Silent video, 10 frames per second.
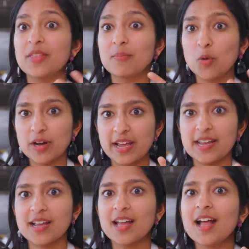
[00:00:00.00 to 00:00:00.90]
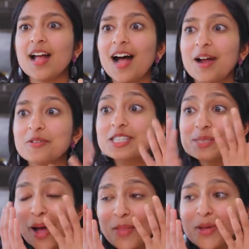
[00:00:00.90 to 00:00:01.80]
And in the morning, I would
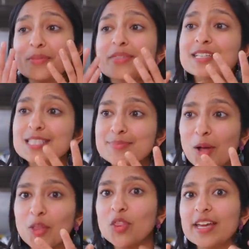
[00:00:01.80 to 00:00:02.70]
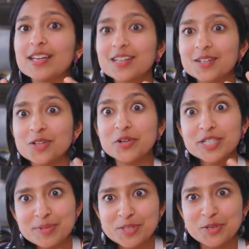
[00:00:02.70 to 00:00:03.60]
smell them, and they smelled like
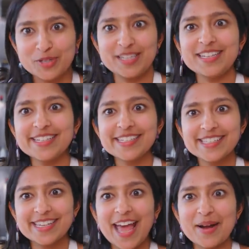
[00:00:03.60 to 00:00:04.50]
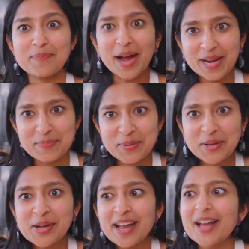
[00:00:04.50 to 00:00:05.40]
Christmas cookies and a pipe.